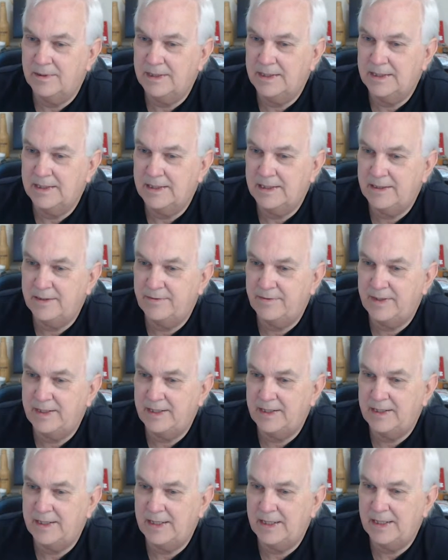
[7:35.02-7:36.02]
Wow, that's
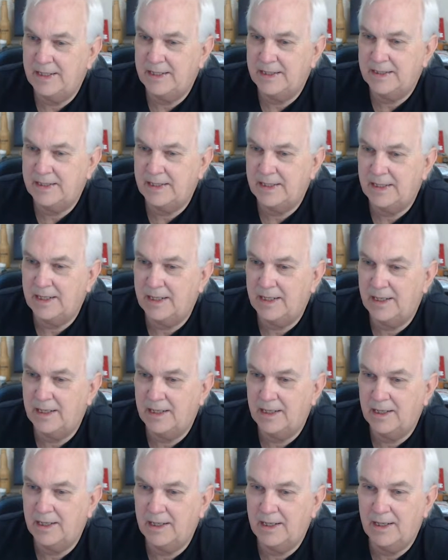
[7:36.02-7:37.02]
fantastic.
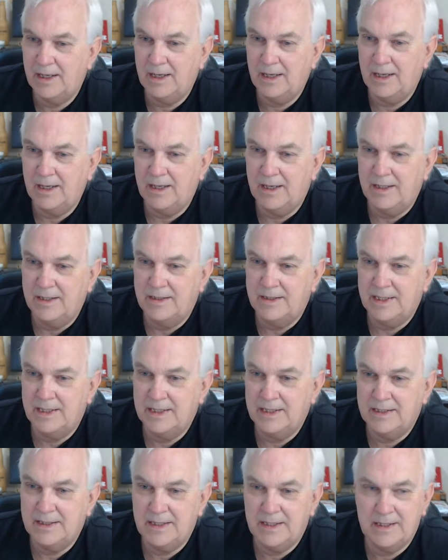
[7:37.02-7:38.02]

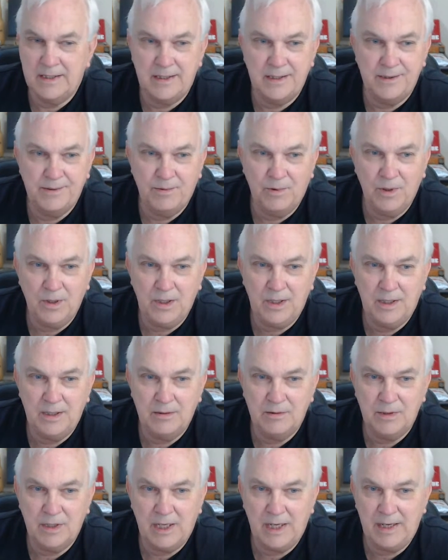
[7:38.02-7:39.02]
Janet says she's
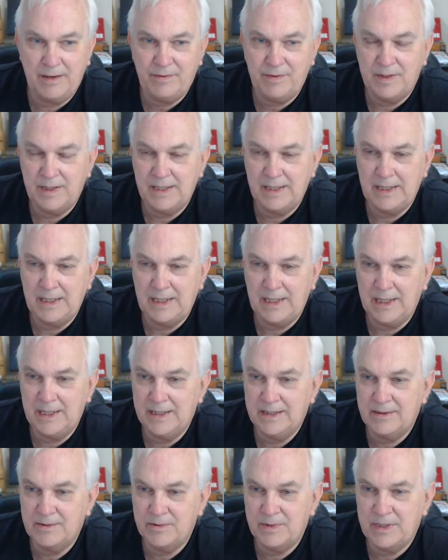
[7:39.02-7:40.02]
working on caffeinating
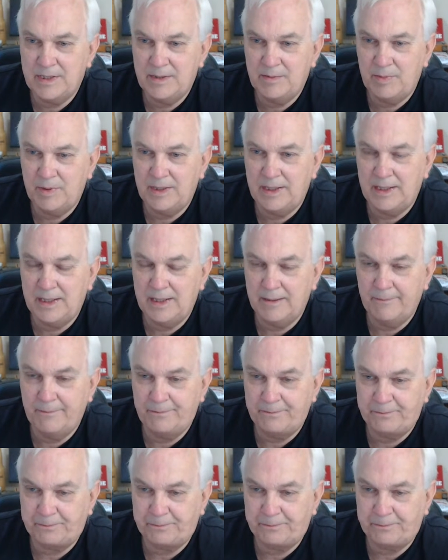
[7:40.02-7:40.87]
as we speak.